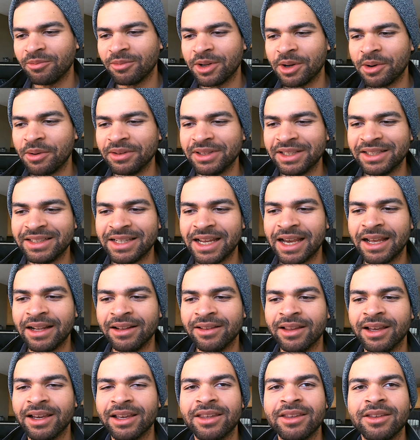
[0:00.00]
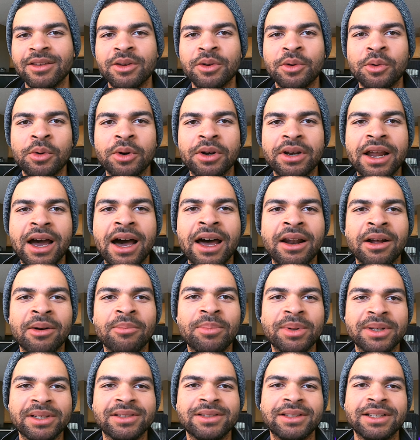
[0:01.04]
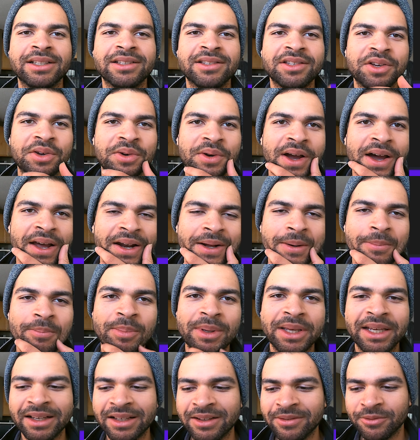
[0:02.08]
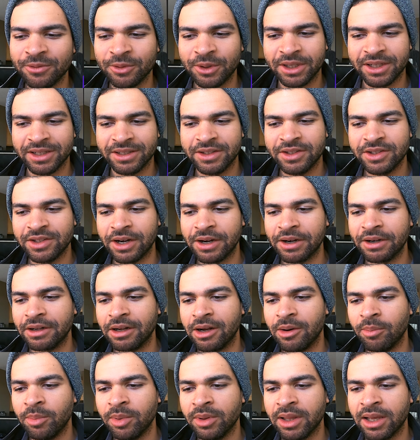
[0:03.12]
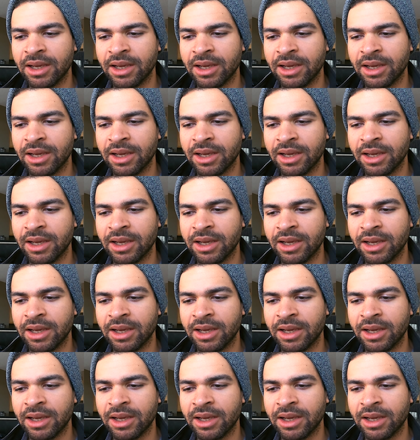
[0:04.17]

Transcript: go into debt. Like, you're not a business, you're not a big freaking startup.